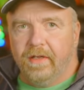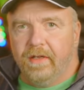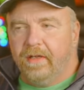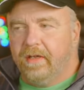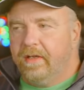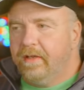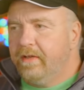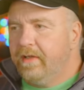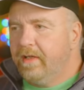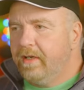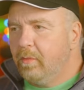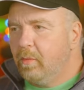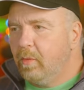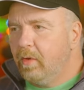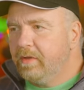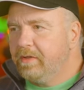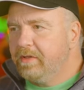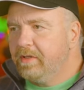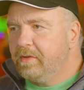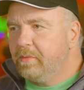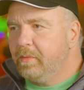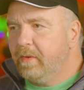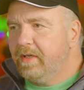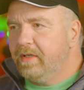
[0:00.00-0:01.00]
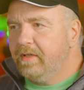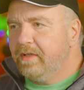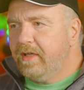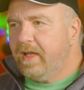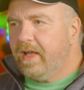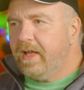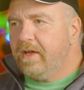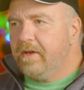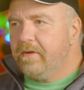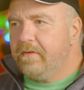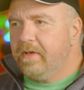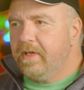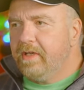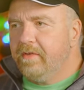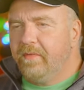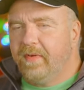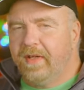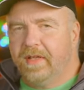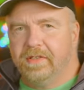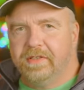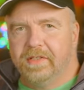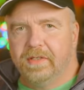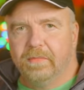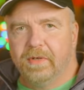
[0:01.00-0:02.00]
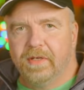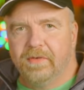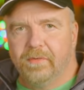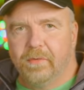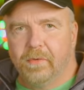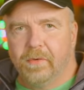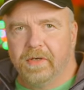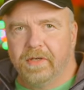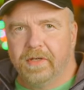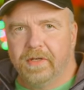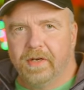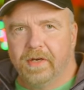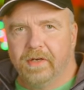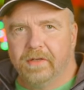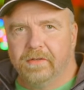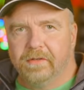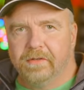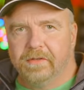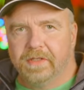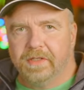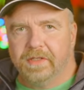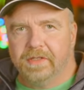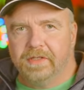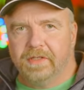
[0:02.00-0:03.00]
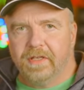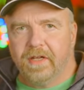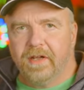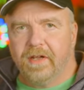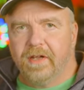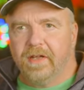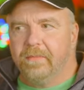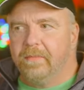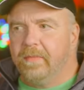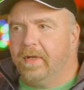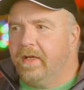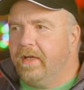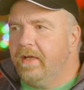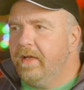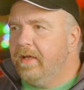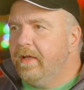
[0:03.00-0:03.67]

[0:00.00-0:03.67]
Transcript: and then it works its way down, advancing by 40 characters each time,